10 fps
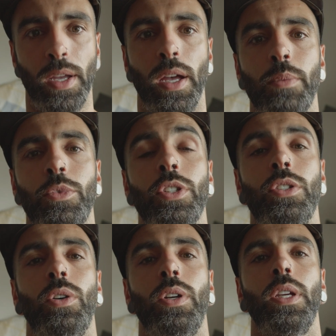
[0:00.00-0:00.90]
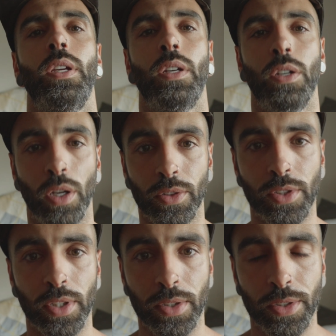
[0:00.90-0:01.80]
I'm just talking
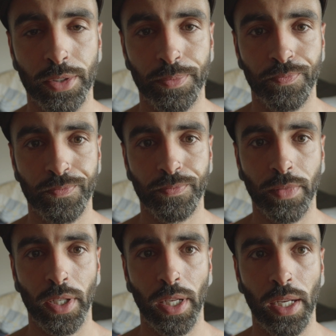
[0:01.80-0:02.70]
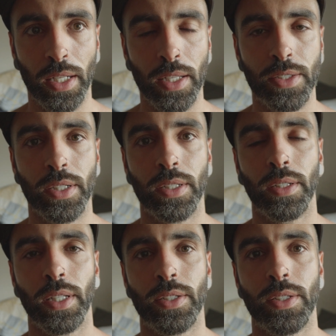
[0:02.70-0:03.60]
nonsense. And that's it.
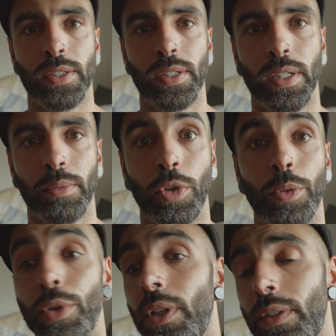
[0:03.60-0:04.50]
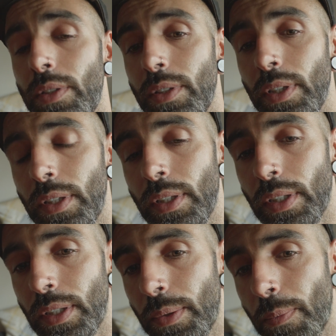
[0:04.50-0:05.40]
I'm gonna put it in
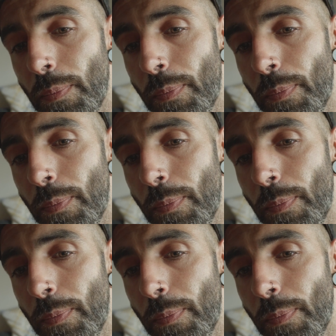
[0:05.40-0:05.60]
the